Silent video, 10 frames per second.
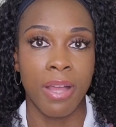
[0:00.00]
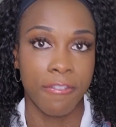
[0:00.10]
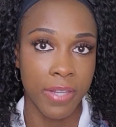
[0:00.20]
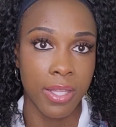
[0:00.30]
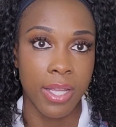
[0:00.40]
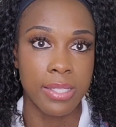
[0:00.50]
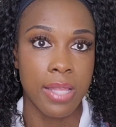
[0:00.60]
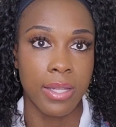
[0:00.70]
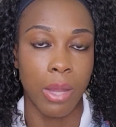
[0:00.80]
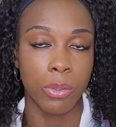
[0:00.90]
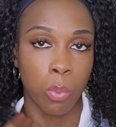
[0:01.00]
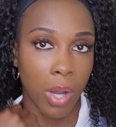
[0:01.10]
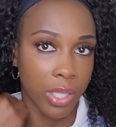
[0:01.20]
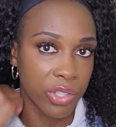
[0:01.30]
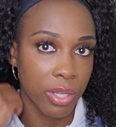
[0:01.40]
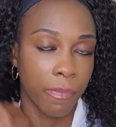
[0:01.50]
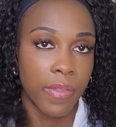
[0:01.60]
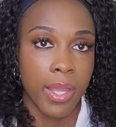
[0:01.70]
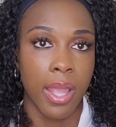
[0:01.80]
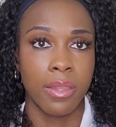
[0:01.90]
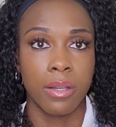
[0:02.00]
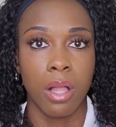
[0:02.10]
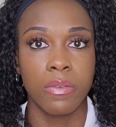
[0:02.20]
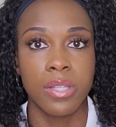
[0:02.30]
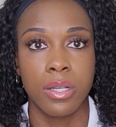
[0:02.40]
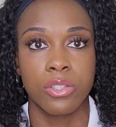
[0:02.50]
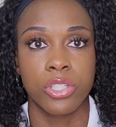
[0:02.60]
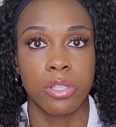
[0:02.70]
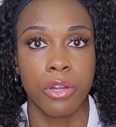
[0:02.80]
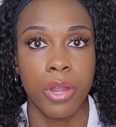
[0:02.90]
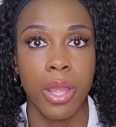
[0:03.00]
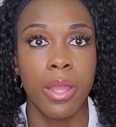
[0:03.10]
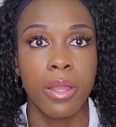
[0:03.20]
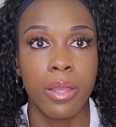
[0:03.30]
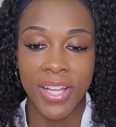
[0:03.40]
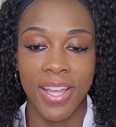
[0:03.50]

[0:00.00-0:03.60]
my feelings, and then I would watch something and then all of a sudden just start crying.